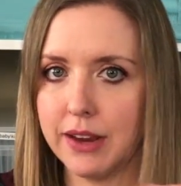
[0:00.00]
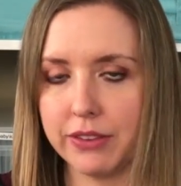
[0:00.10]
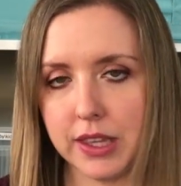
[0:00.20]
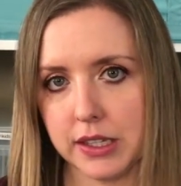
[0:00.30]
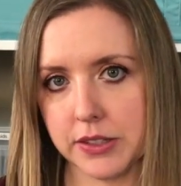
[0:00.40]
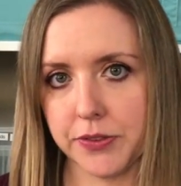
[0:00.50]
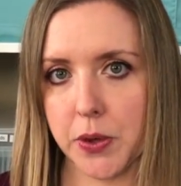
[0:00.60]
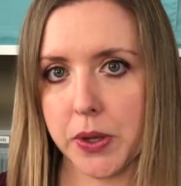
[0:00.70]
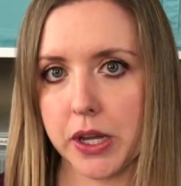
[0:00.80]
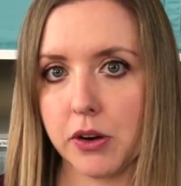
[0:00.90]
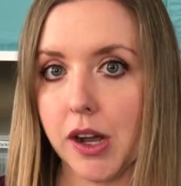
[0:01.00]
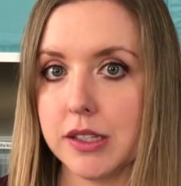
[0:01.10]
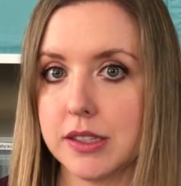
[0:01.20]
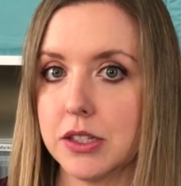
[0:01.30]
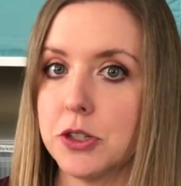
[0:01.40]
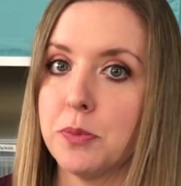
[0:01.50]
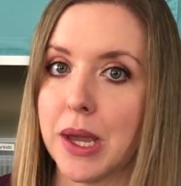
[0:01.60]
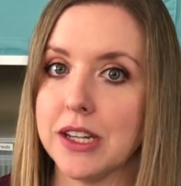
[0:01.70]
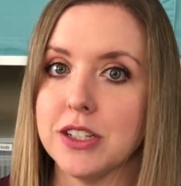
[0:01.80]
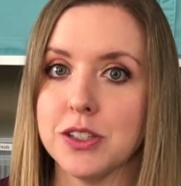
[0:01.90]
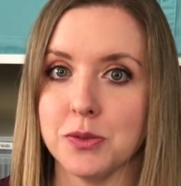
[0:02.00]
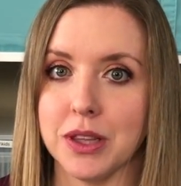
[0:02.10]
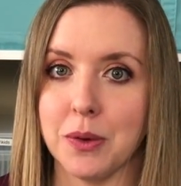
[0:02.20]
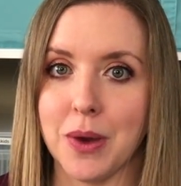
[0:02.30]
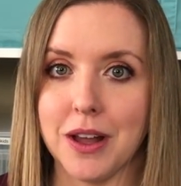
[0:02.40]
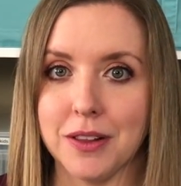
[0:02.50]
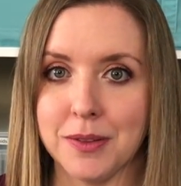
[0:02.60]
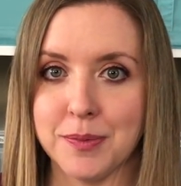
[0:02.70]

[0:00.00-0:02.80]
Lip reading: everything's flowing across the 2 pages really well.